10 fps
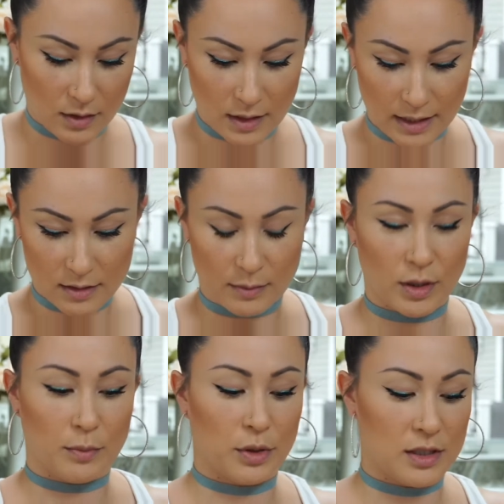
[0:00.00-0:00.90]
Next I'm
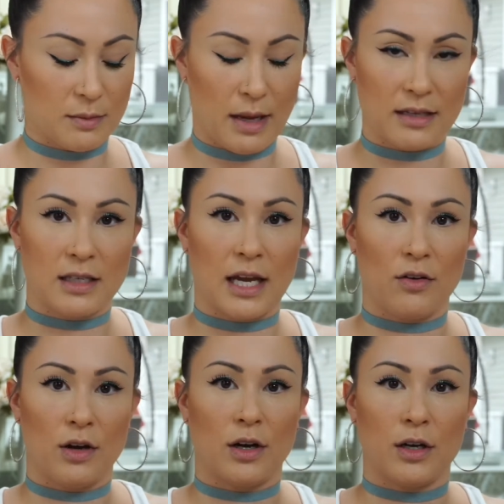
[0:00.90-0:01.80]
going to put some
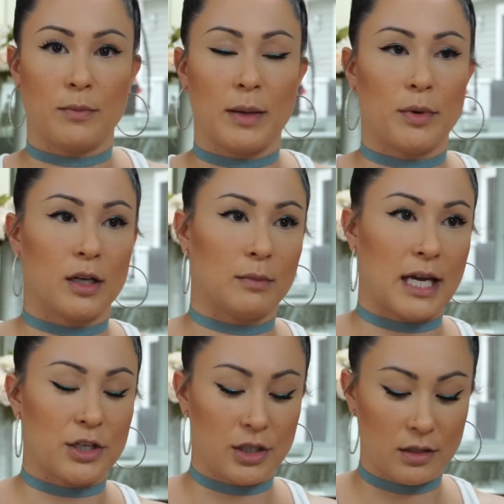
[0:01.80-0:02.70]
mascara on my bottom
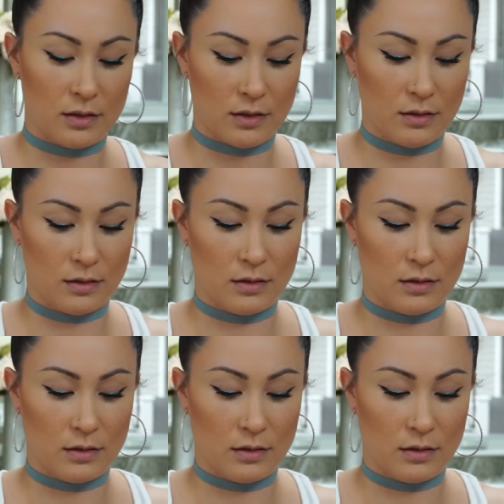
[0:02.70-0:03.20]
lashes.